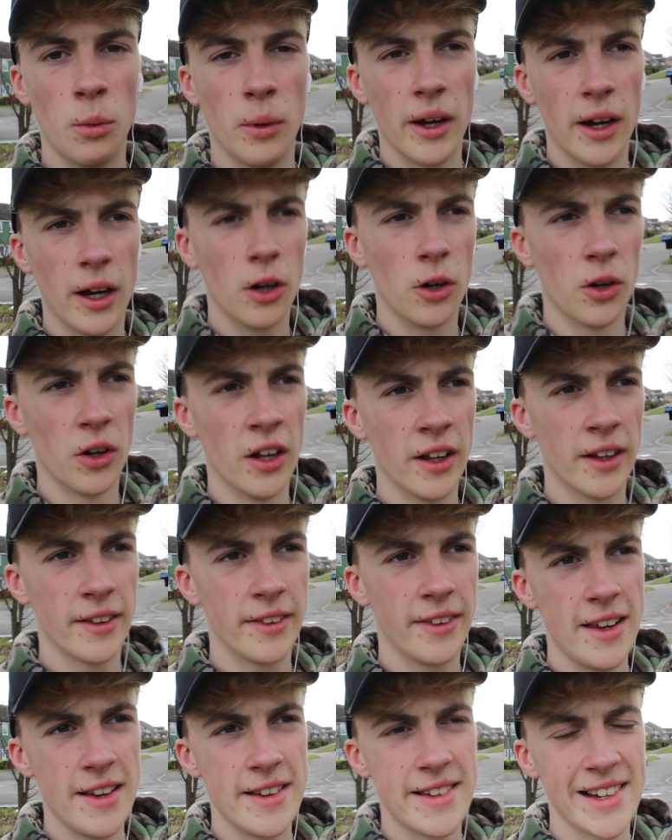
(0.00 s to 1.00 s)
Well,
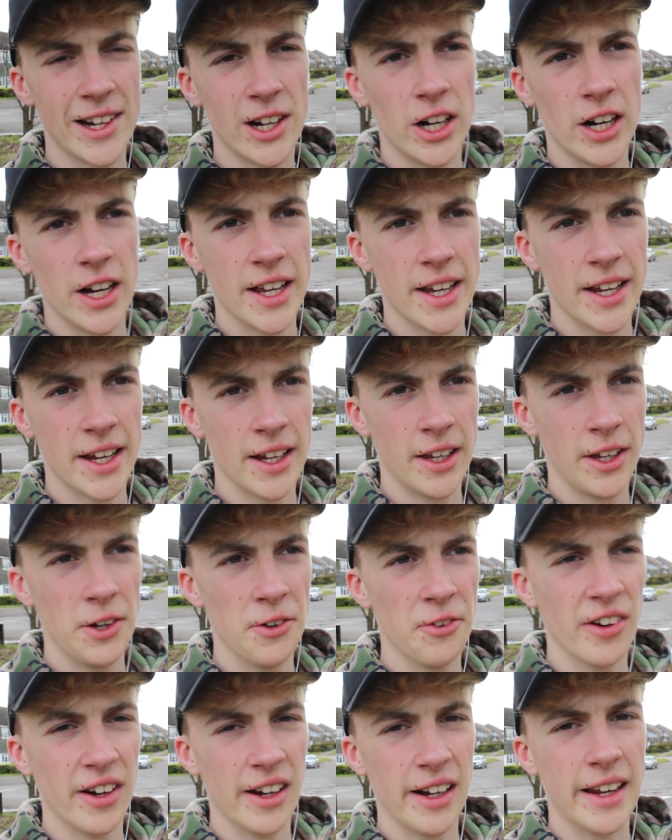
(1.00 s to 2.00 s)
DJI,
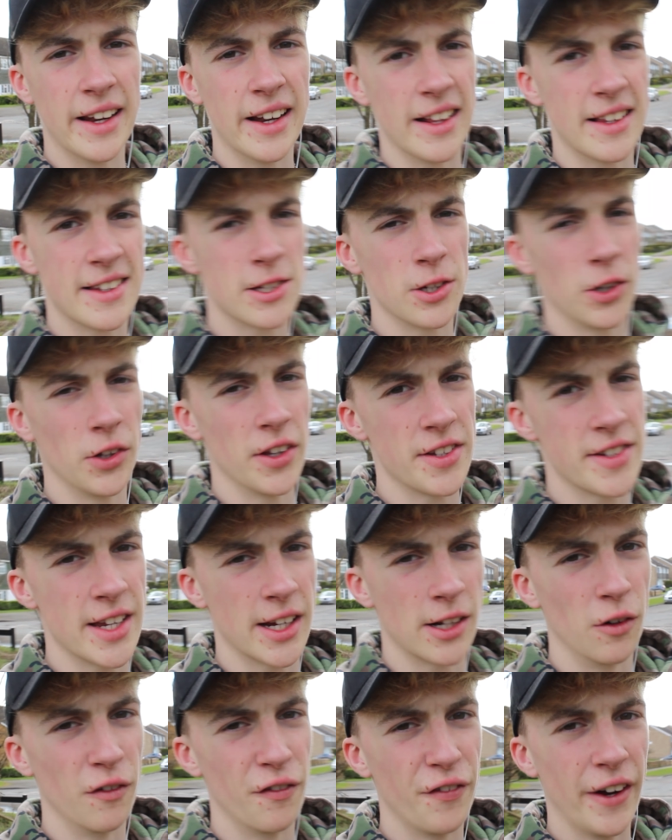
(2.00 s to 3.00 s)
you really need to sort the
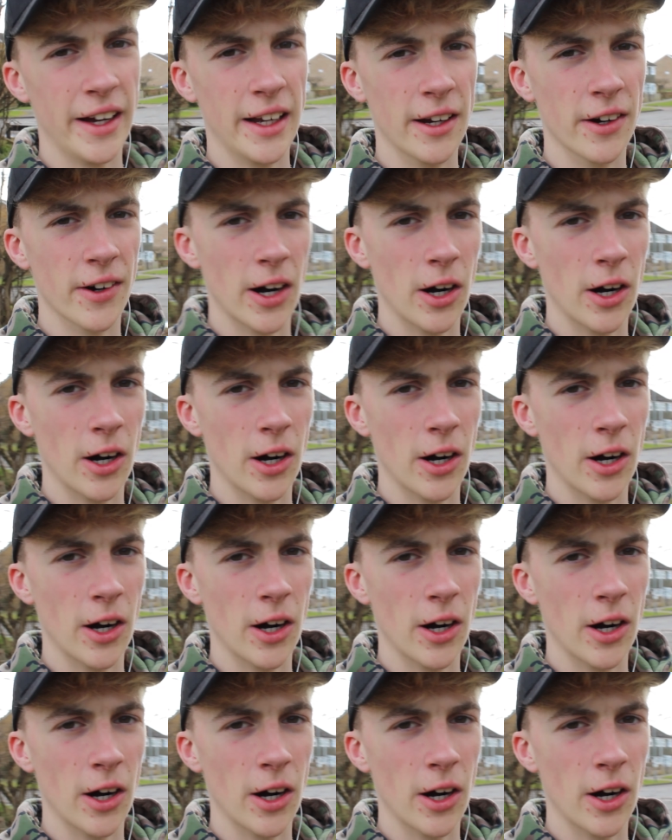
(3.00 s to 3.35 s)
signal failure